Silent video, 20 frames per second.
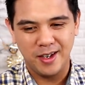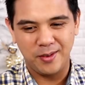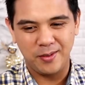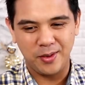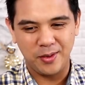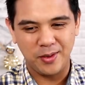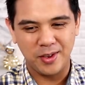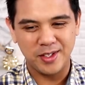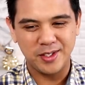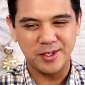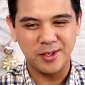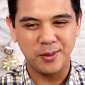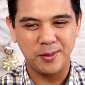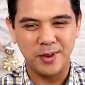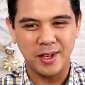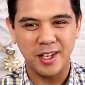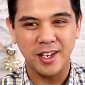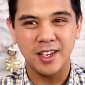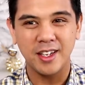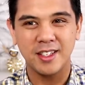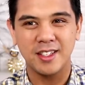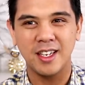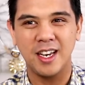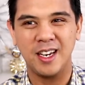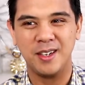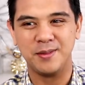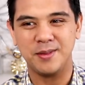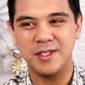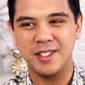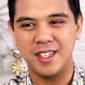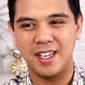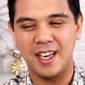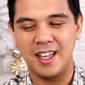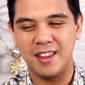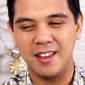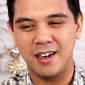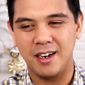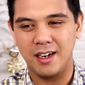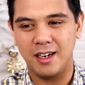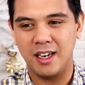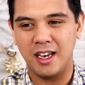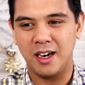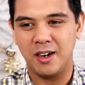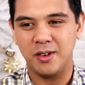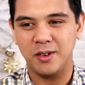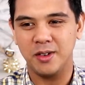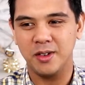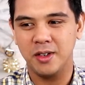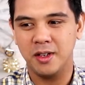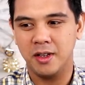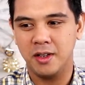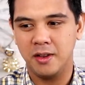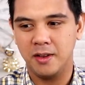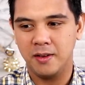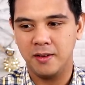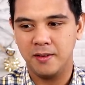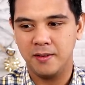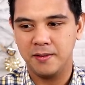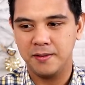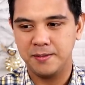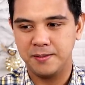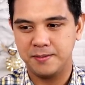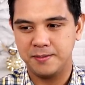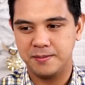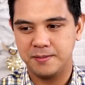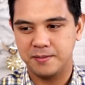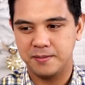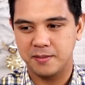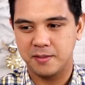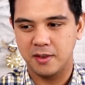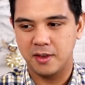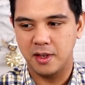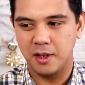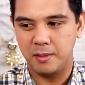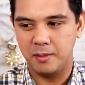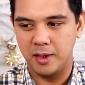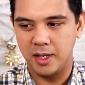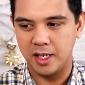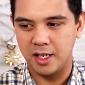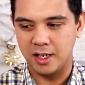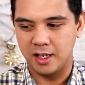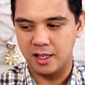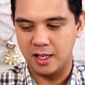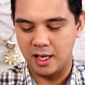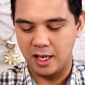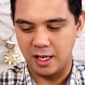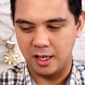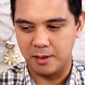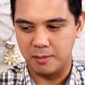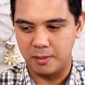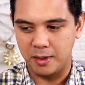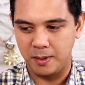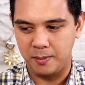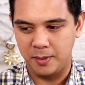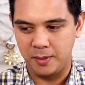I mean, we had so many good times together and now I'm making cake by